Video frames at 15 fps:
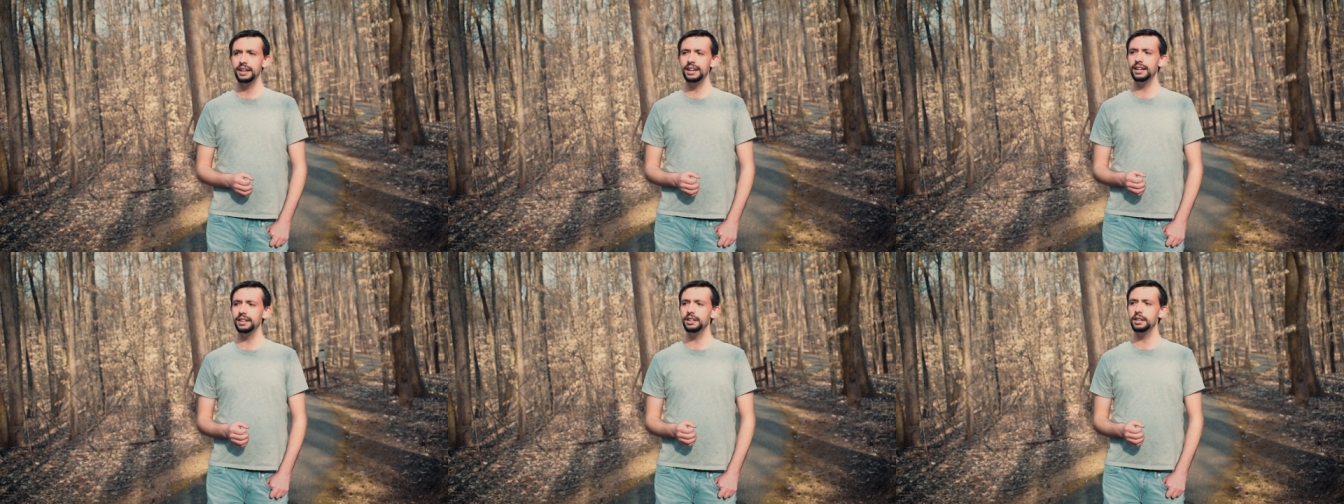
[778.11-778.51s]

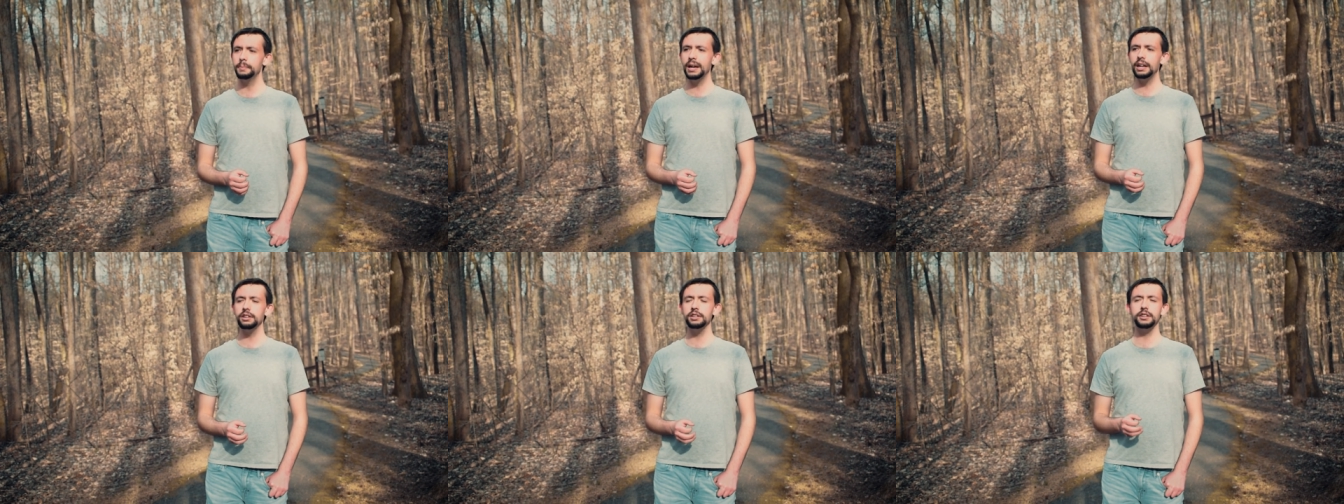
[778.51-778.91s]
And the
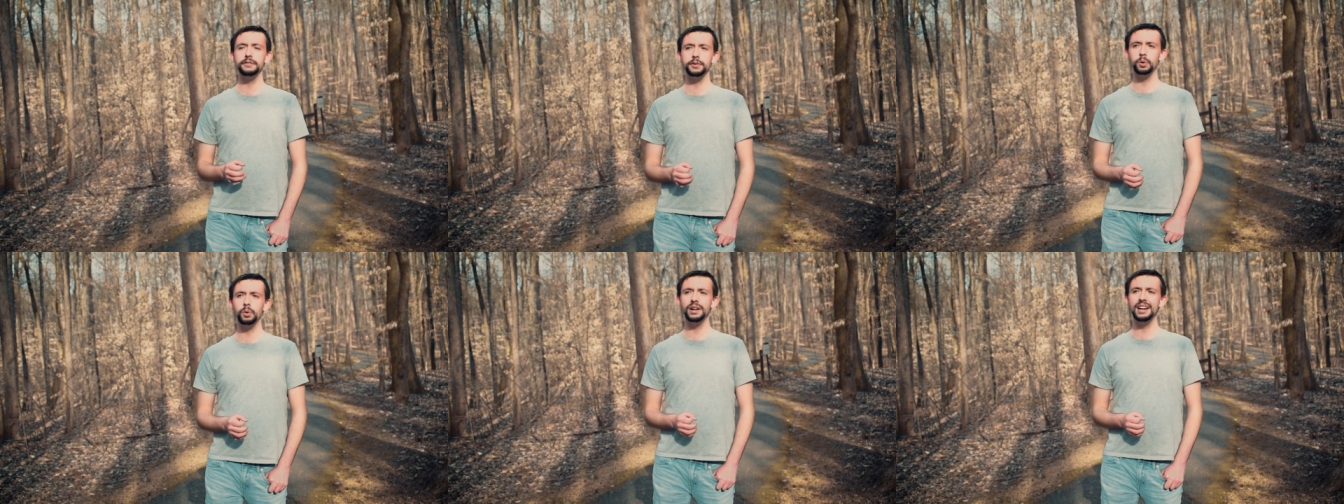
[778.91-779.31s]
Battle of
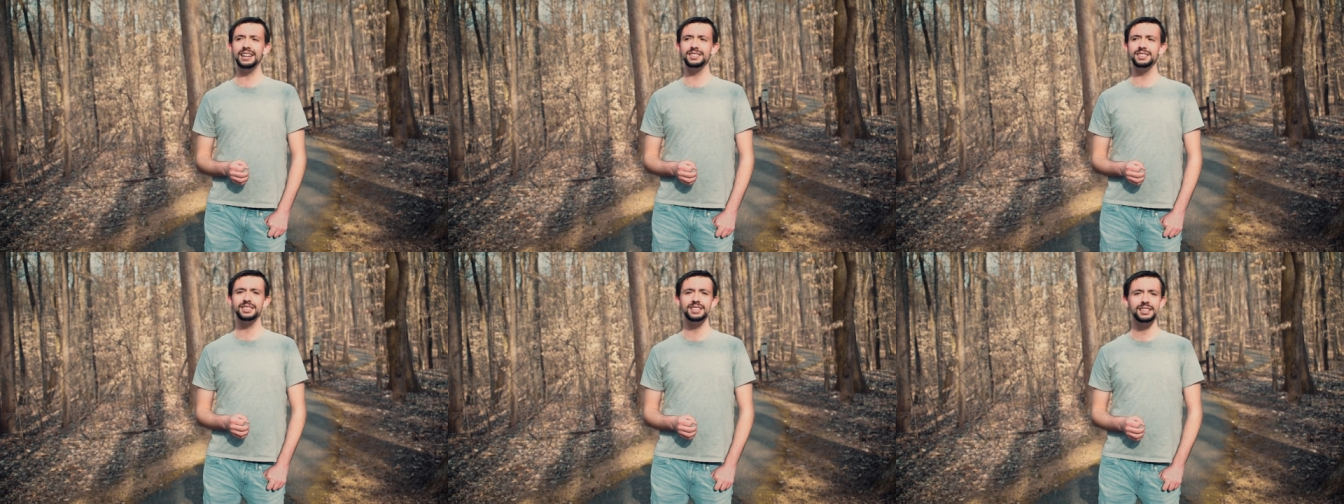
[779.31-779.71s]
Guilford
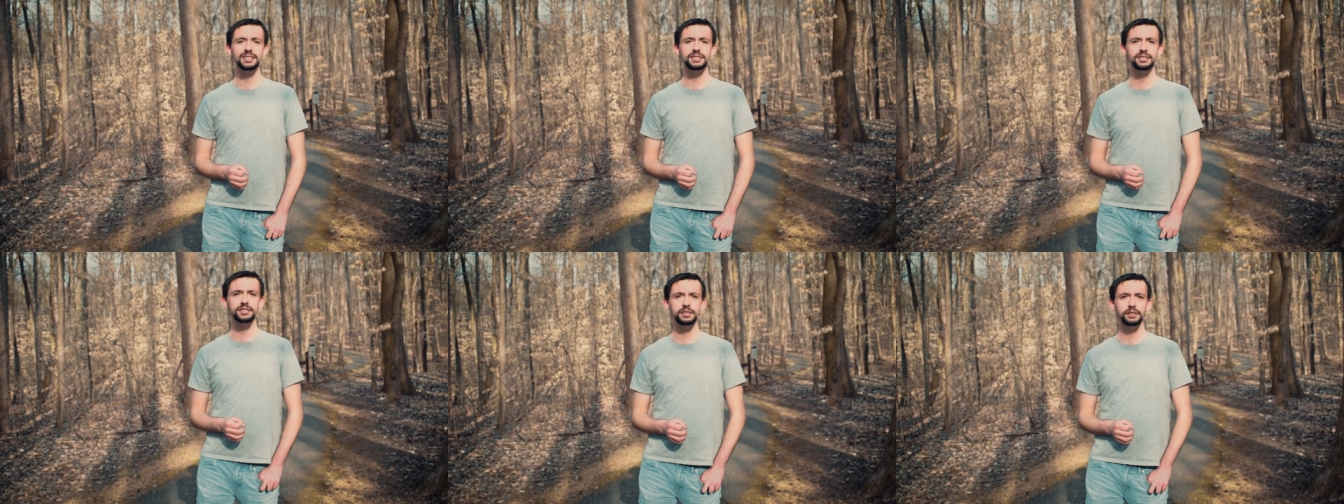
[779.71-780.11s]
Courthouse
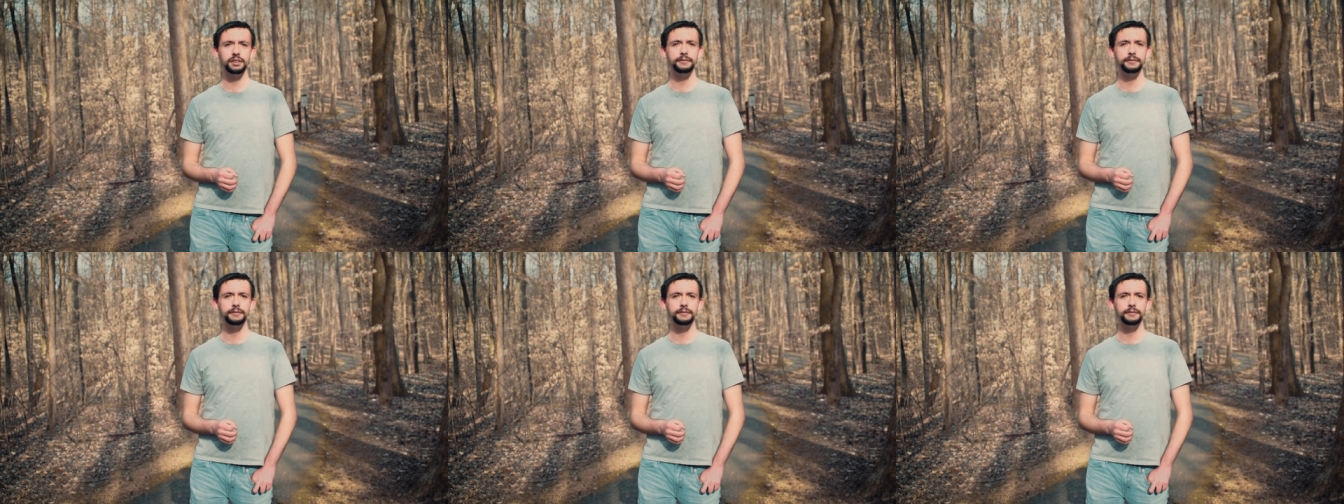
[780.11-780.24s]
is